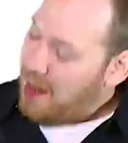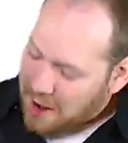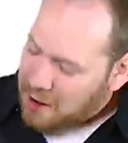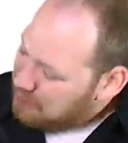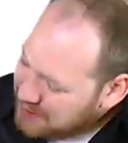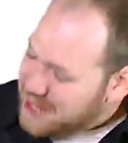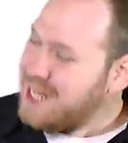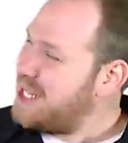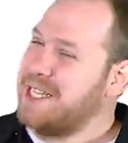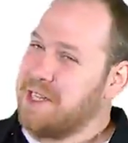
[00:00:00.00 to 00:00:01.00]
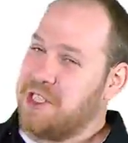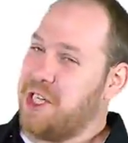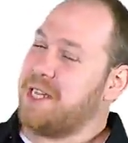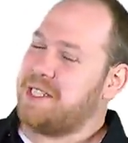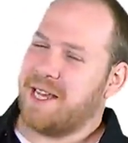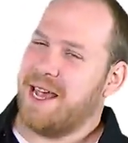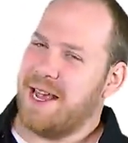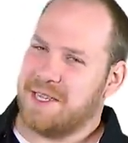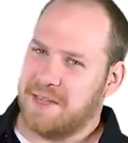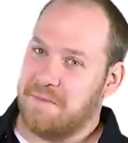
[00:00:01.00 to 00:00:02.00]
Oh, but this isn't just a
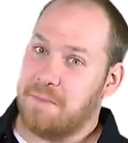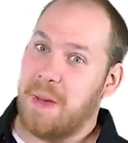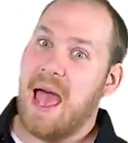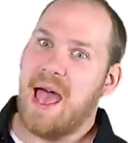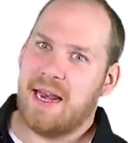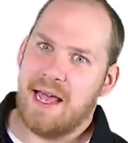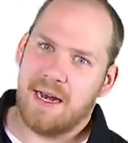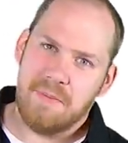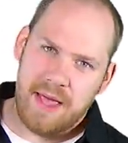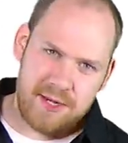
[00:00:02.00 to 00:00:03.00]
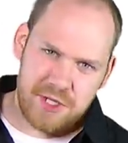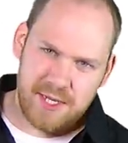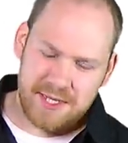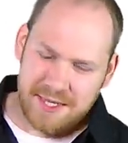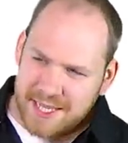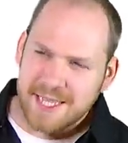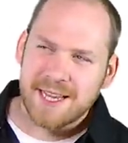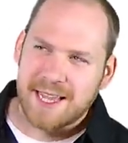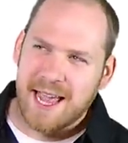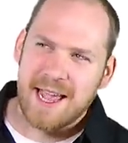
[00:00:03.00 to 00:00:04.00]
case of bad animations. This
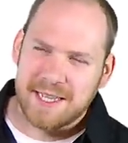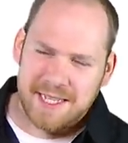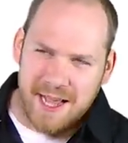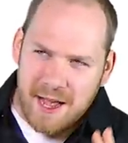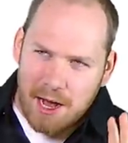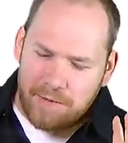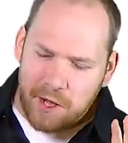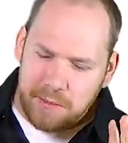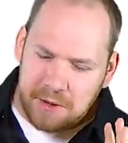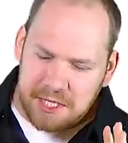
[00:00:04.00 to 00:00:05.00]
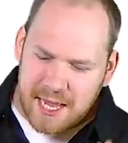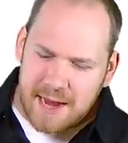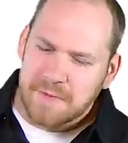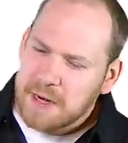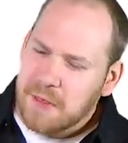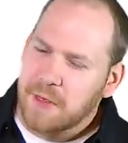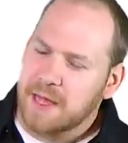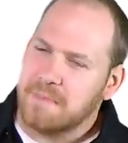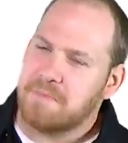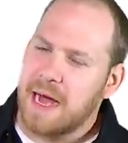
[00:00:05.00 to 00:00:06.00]
is a case of almost
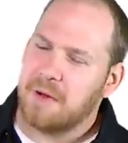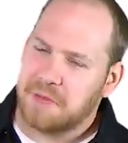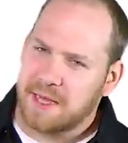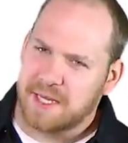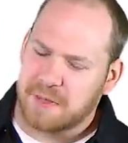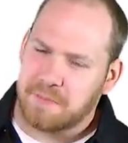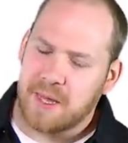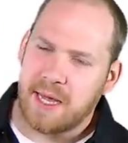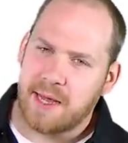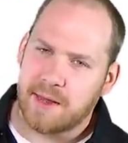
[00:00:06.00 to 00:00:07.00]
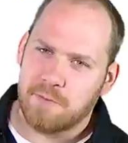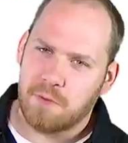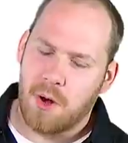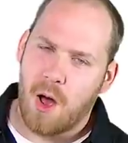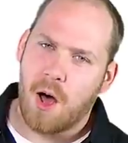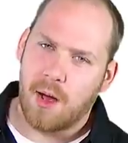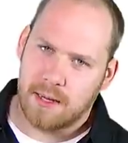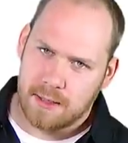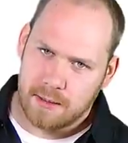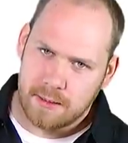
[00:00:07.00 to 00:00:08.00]
everything about this being
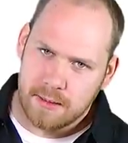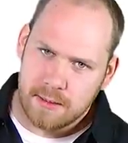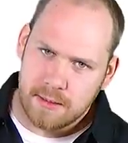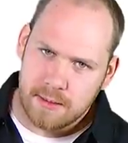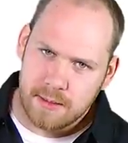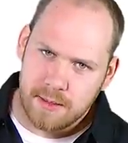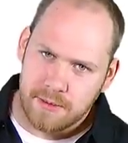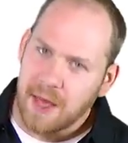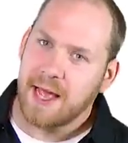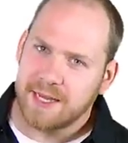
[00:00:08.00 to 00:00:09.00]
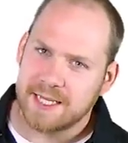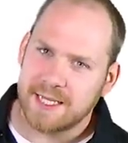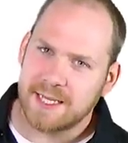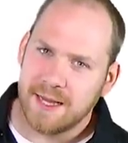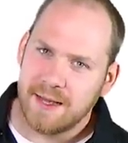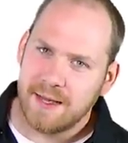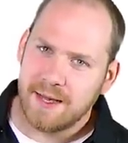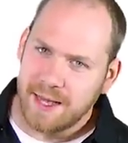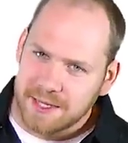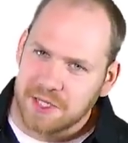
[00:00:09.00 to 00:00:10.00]
wrong. This
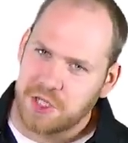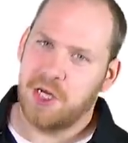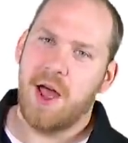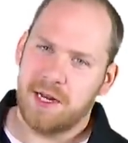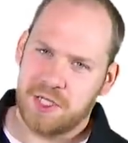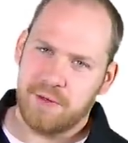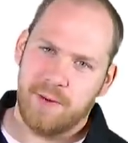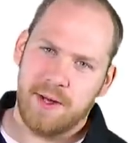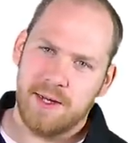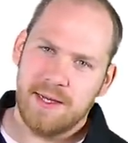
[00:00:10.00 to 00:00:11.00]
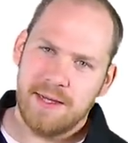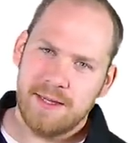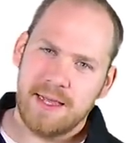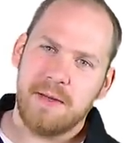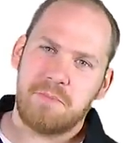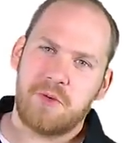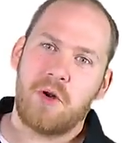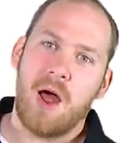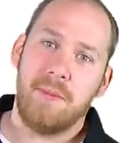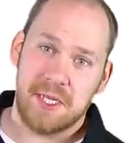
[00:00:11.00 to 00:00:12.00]
is Joshua, and the
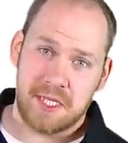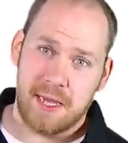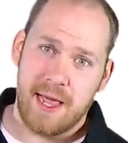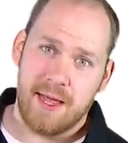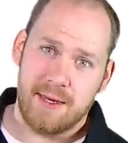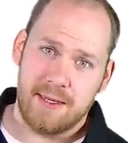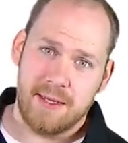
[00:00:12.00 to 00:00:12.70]
promised land.